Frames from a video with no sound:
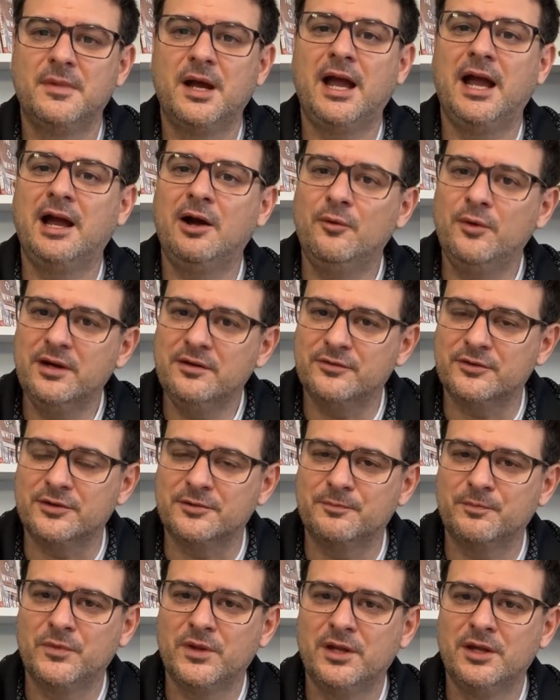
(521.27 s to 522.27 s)
However,
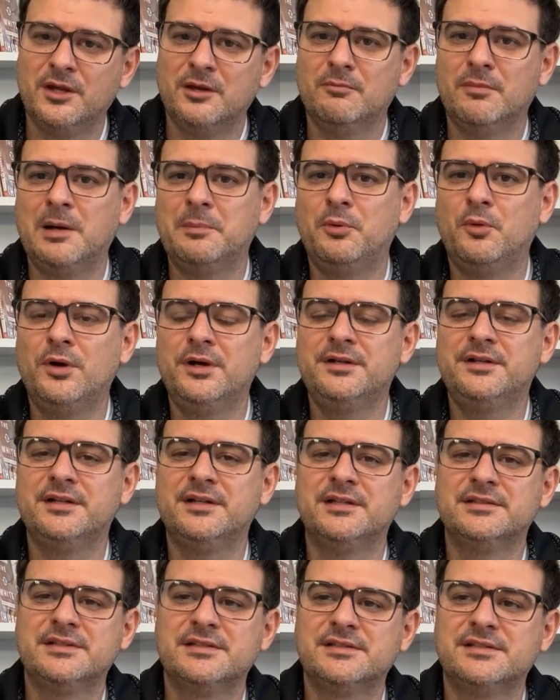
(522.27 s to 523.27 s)
my point
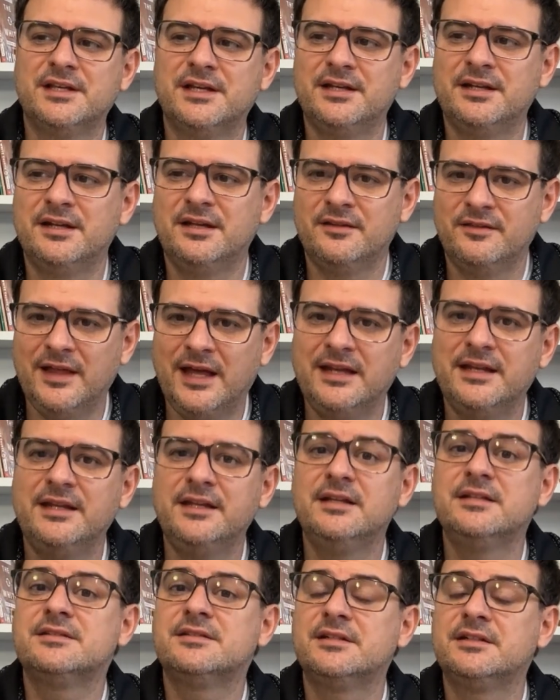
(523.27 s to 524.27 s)
is that
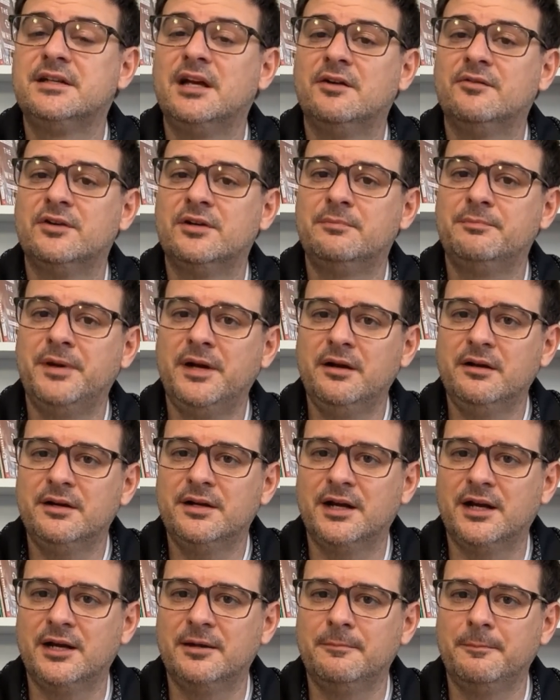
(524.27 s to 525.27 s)
is the governing
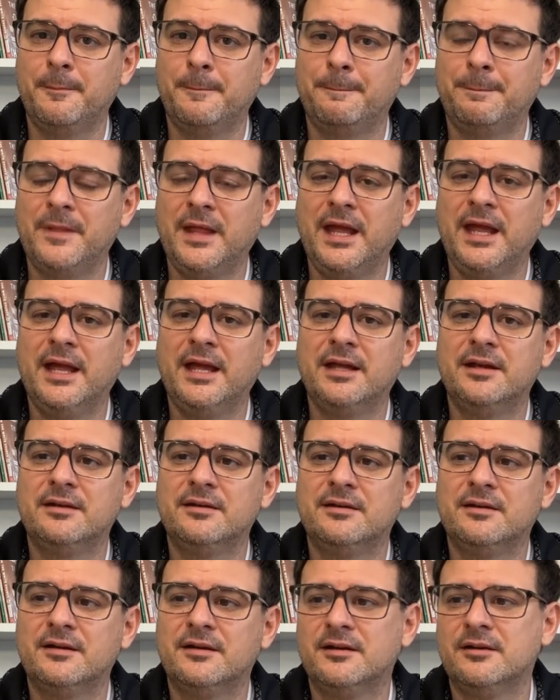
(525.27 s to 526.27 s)
paradigm,
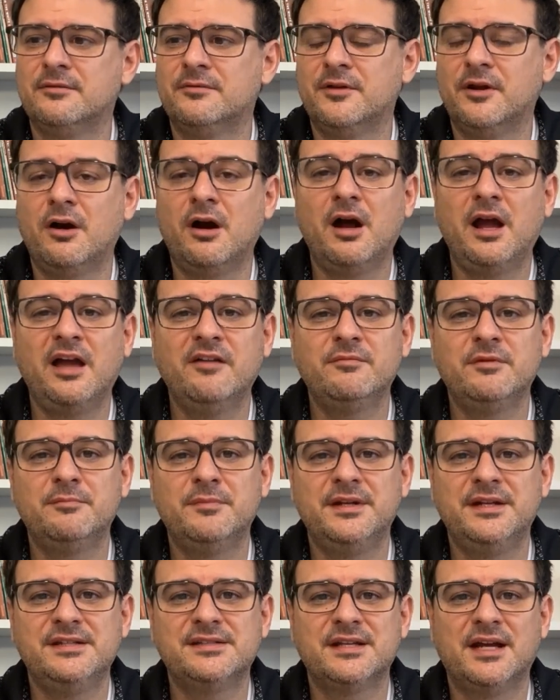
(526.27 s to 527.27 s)
and there have been
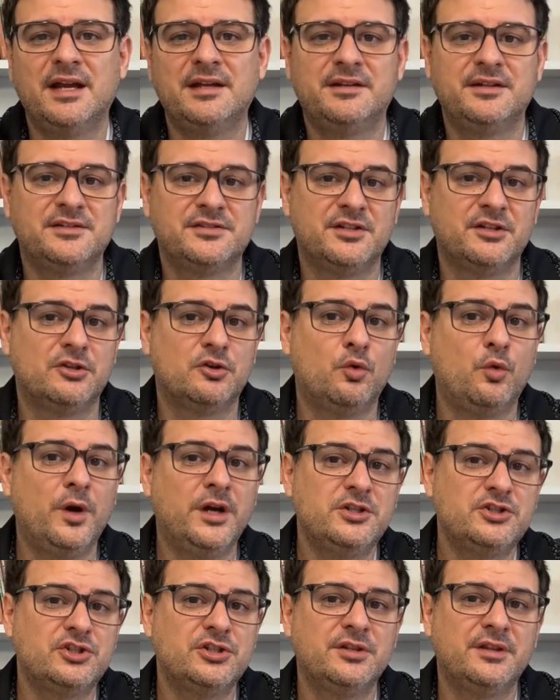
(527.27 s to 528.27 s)
many scientists that
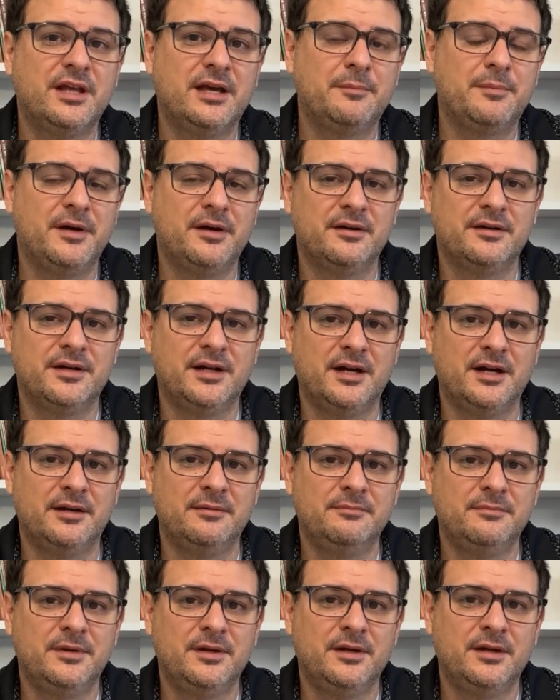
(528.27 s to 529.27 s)
question that
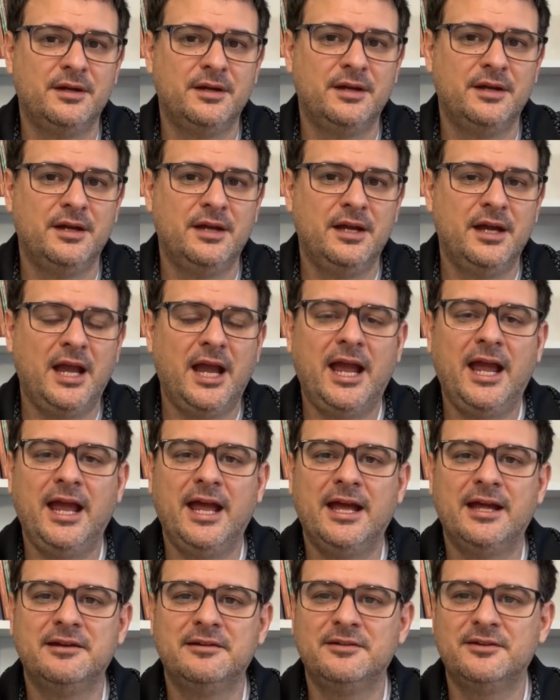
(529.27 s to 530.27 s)
paradigm,
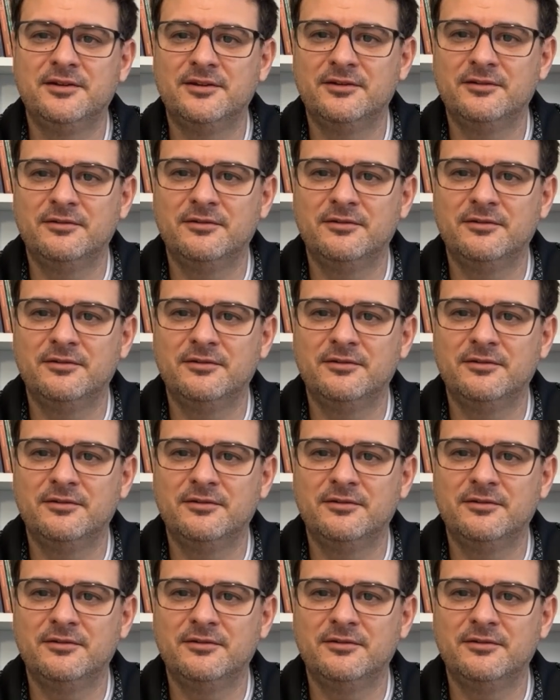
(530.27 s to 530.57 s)
and